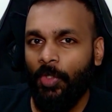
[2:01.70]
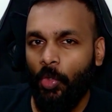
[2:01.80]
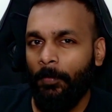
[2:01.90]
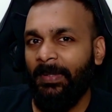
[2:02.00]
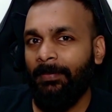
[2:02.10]

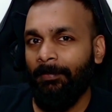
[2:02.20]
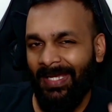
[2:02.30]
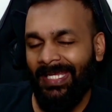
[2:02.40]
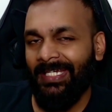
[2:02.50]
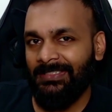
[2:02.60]
coping
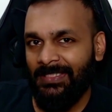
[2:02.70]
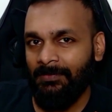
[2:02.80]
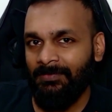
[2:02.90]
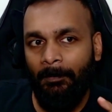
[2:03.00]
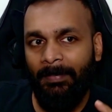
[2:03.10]

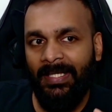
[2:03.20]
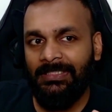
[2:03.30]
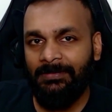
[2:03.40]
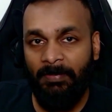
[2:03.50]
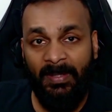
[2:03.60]
mechanisms
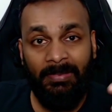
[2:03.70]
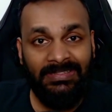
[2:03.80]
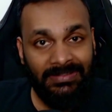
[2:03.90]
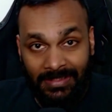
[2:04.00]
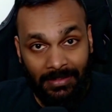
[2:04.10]
because people
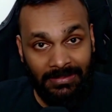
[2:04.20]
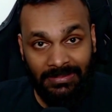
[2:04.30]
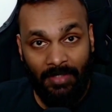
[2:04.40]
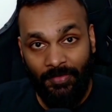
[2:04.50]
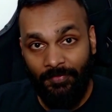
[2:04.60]
still
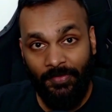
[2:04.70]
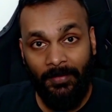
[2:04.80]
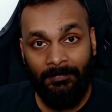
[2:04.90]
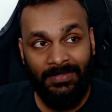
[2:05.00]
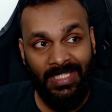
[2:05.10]
suffer
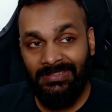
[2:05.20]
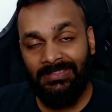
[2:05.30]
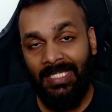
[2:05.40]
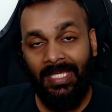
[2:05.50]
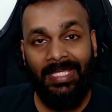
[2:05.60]
from
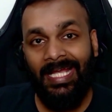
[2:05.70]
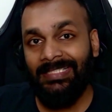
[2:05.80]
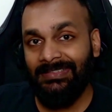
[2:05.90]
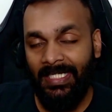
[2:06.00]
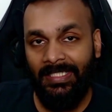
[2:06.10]
things like
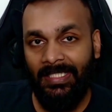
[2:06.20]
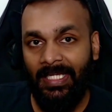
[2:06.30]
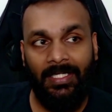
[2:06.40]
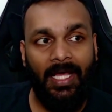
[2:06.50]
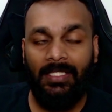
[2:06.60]
anxiety
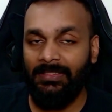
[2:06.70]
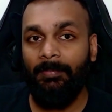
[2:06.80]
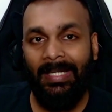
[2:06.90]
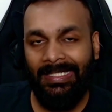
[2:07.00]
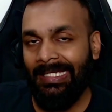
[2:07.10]
and other
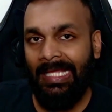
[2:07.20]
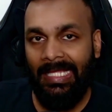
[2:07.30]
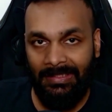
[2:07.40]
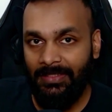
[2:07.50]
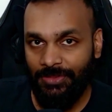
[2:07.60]
mental
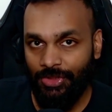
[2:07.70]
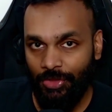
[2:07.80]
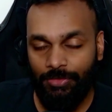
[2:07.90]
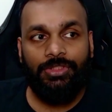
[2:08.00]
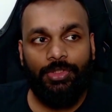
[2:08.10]
health
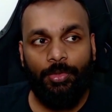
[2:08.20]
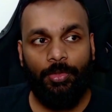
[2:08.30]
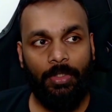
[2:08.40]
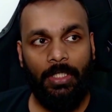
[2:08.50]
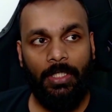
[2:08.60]
issues.
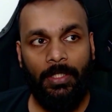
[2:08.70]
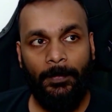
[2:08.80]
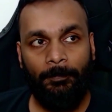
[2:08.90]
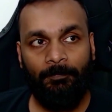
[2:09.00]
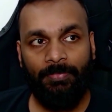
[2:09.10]

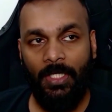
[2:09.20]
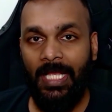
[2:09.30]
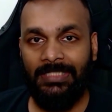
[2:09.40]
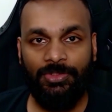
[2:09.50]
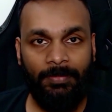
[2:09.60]
So there
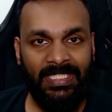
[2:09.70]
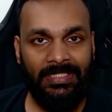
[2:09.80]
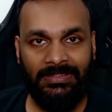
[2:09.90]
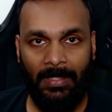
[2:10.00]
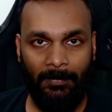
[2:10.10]
has to be
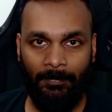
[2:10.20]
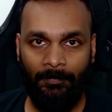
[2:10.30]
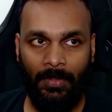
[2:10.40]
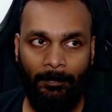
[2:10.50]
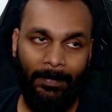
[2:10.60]

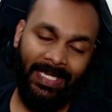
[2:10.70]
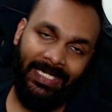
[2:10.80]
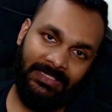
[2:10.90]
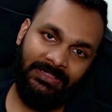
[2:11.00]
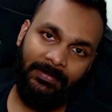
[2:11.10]
some
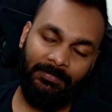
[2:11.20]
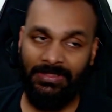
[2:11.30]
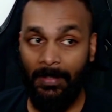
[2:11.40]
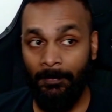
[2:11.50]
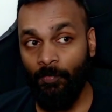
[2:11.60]
mechanism,
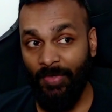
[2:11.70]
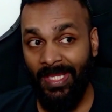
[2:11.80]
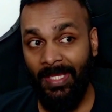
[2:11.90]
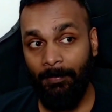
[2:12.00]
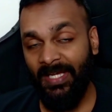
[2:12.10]
some
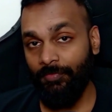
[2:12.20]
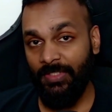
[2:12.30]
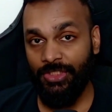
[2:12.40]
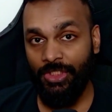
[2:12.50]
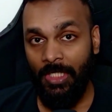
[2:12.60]
way by
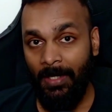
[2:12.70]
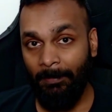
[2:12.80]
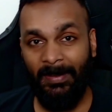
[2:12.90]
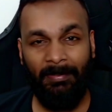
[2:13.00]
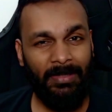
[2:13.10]
which
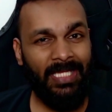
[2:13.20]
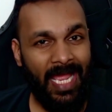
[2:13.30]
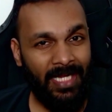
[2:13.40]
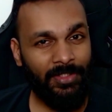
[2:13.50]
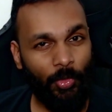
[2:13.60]
people
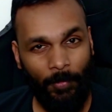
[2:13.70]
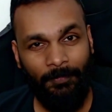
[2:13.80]
can cope